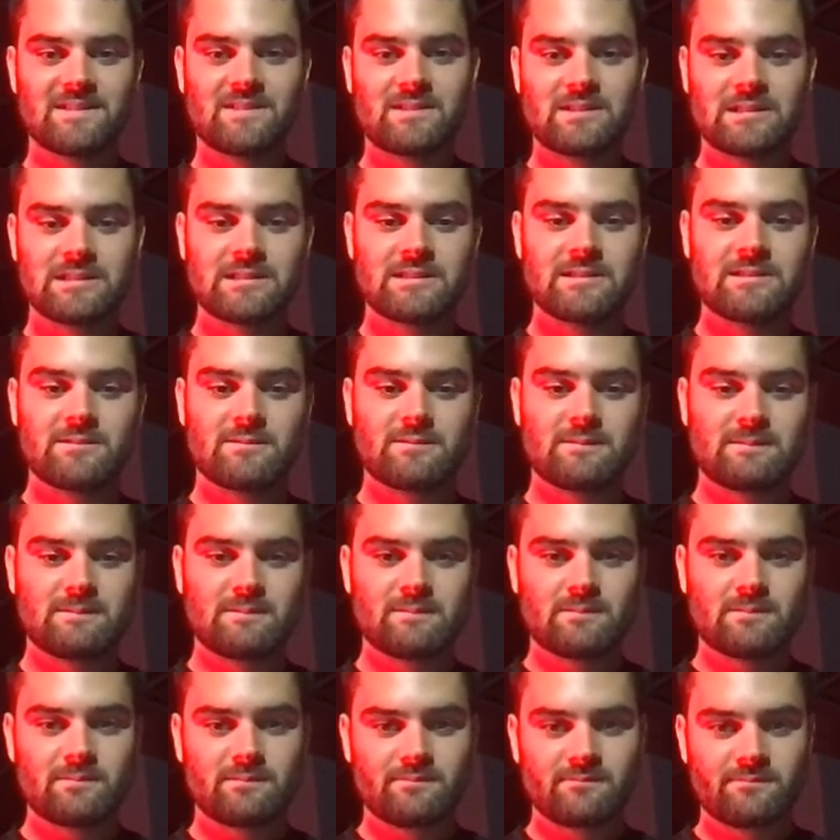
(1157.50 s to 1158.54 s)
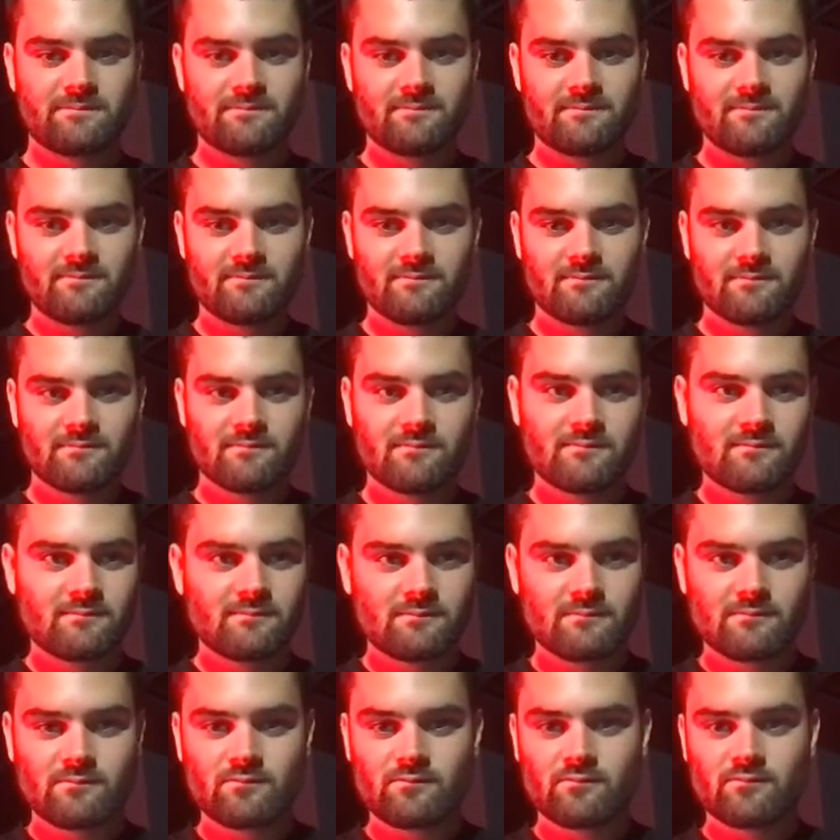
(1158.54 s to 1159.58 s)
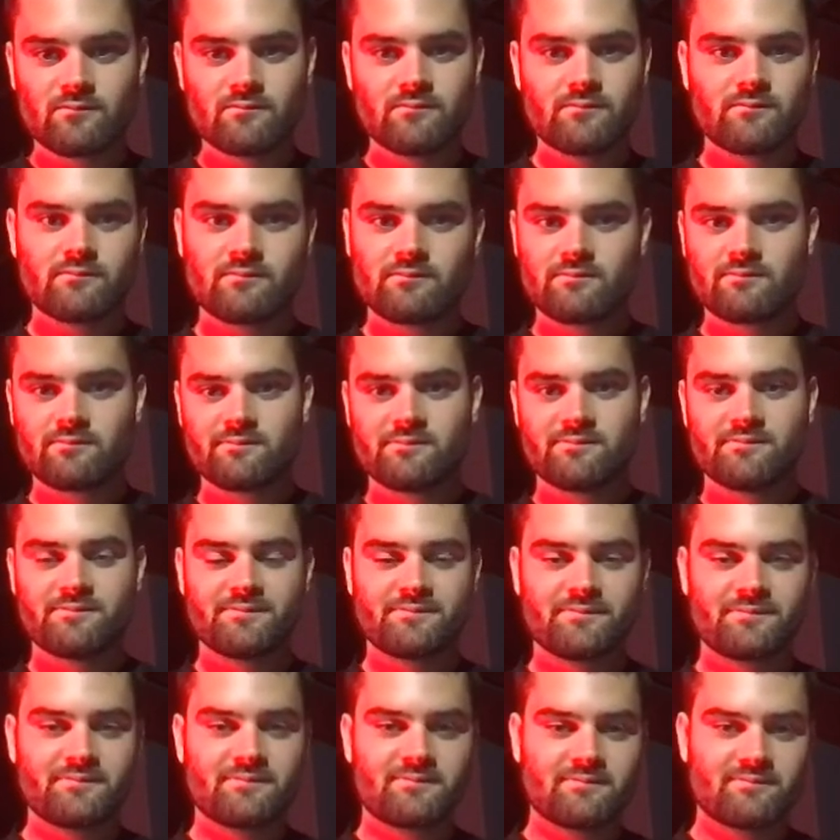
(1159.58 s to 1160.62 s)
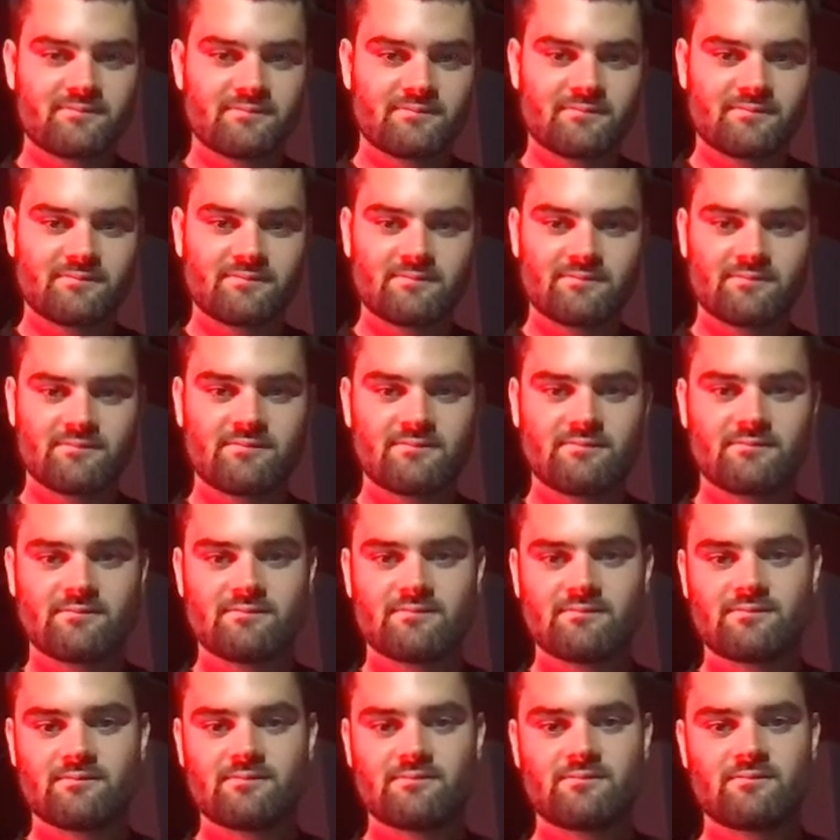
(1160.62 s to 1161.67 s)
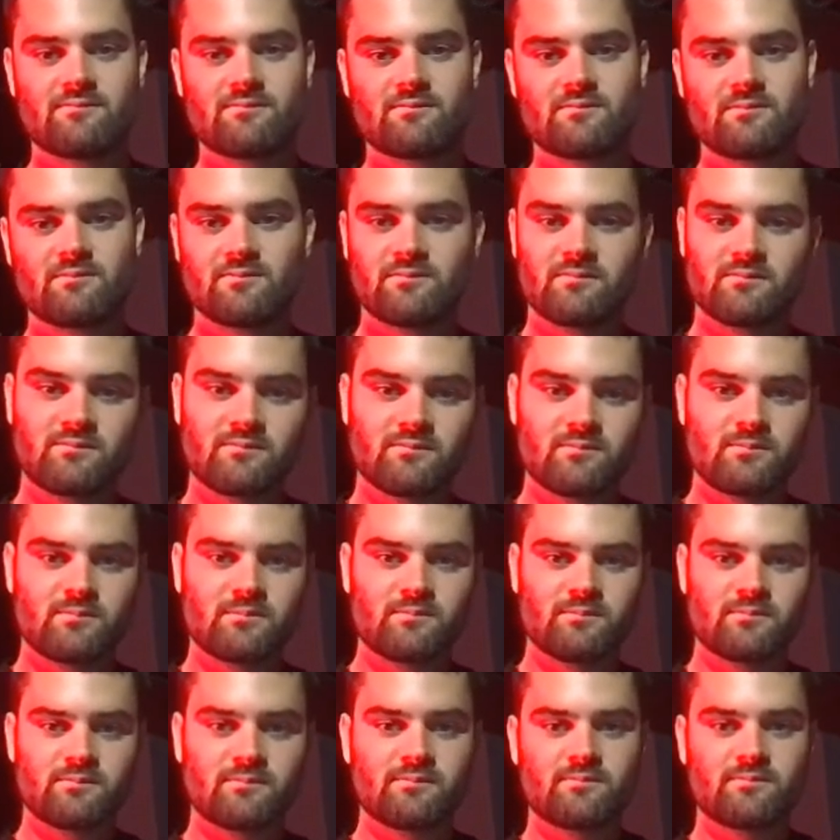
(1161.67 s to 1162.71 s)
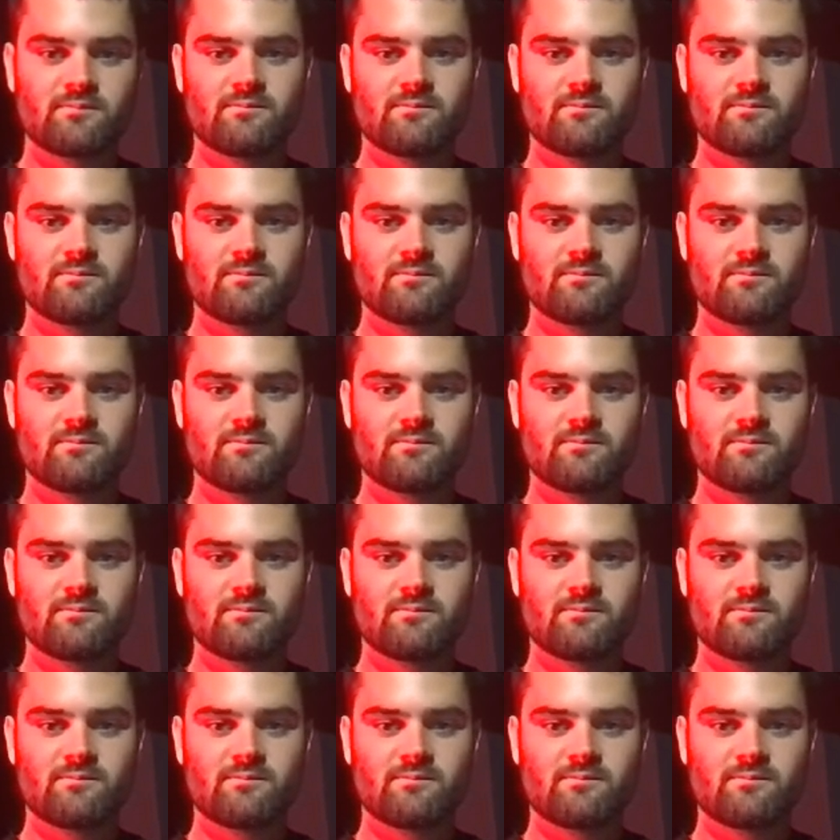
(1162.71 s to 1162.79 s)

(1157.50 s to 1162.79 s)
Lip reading: (silent)